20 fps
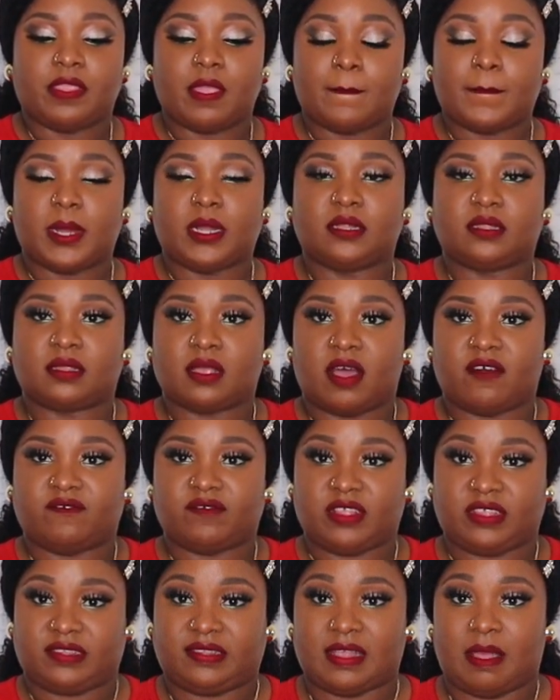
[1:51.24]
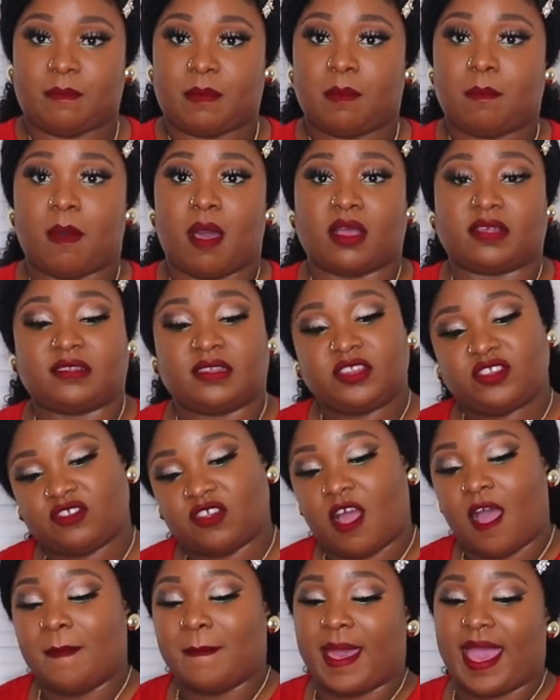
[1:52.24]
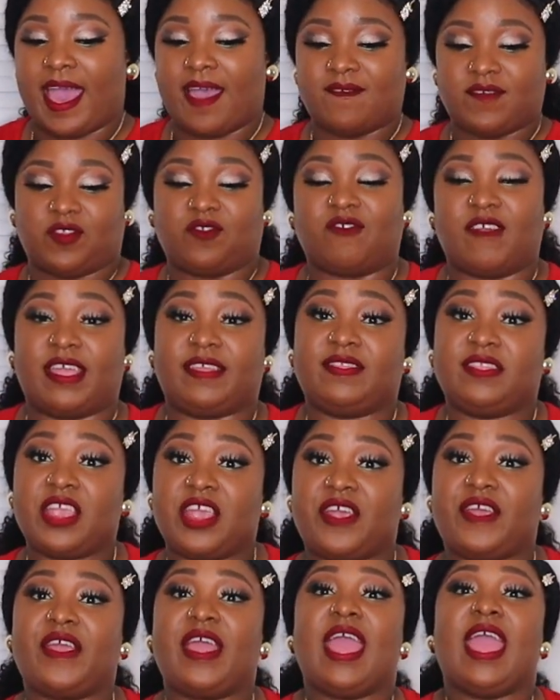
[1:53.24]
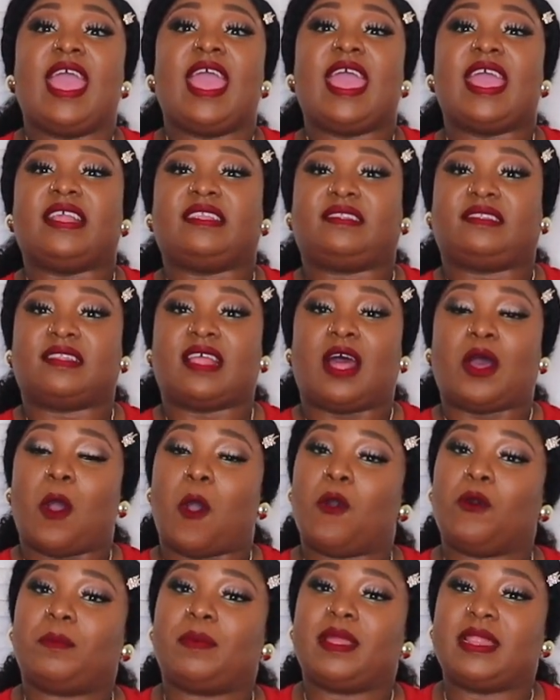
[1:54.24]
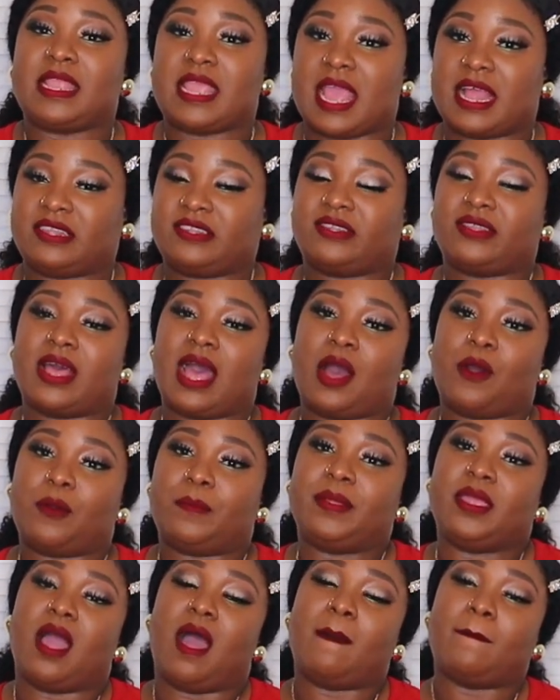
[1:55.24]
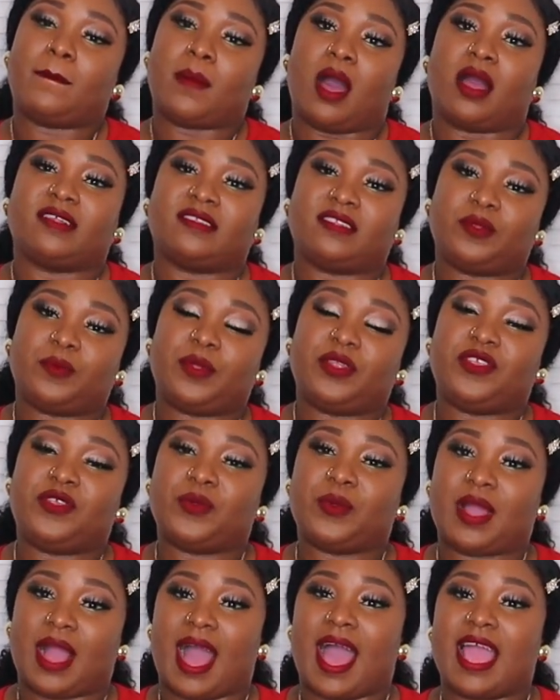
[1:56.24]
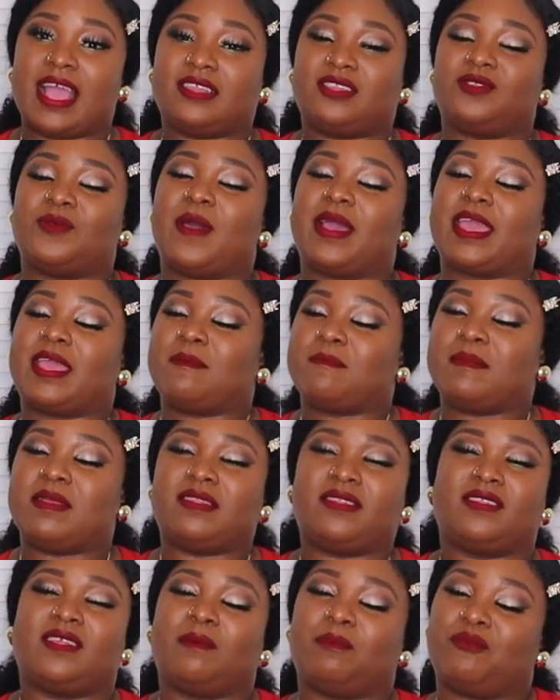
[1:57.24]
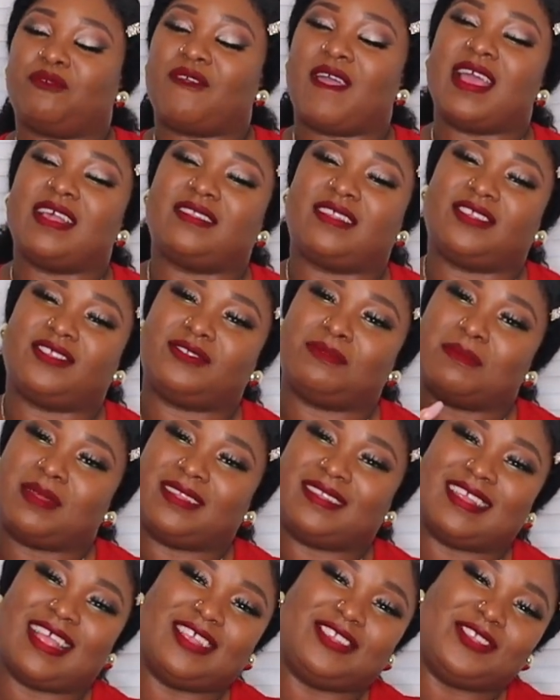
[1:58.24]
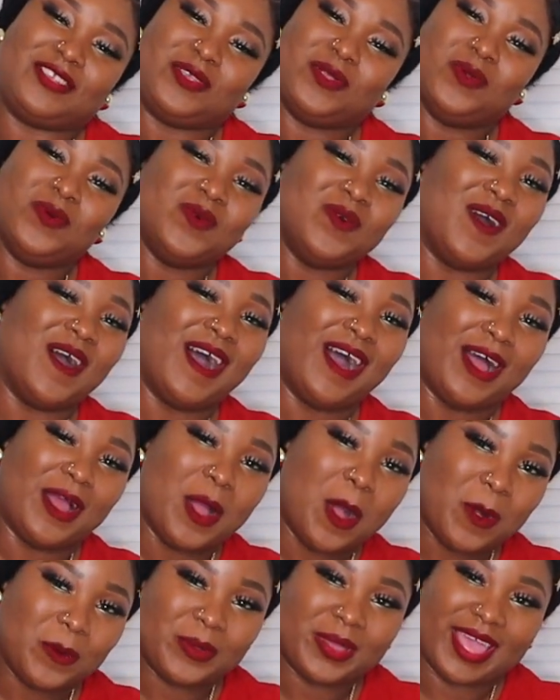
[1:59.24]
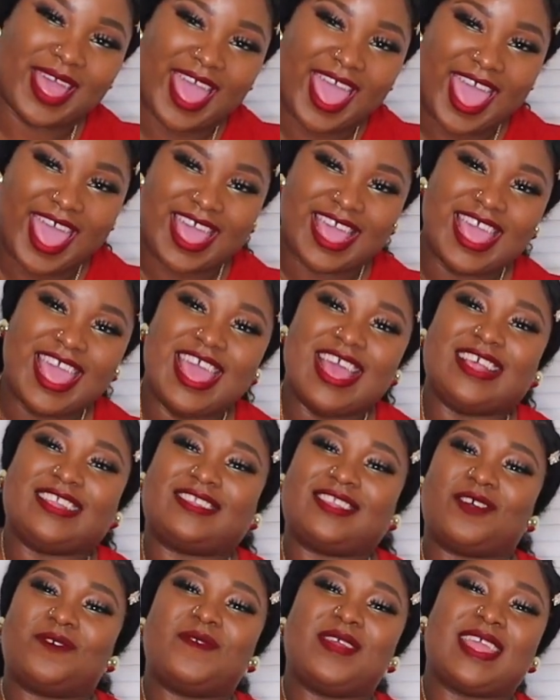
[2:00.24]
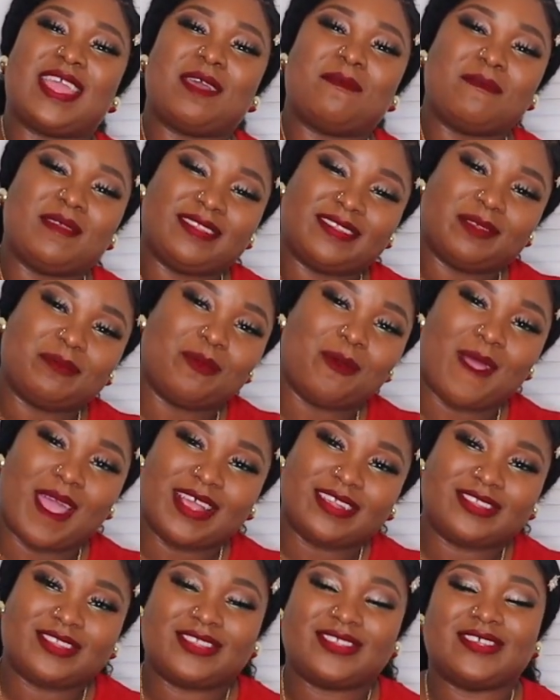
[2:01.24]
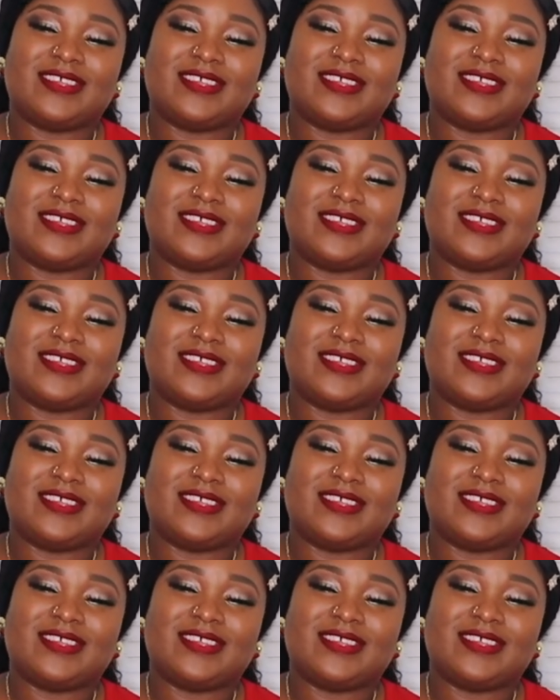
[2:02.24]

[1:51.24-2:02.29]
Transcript: the month of December BoxyCharm. I have it right there. It's not open yet, so I will be unboxing with you guys so I can be surprised as much as you are, okay? So we can be surprised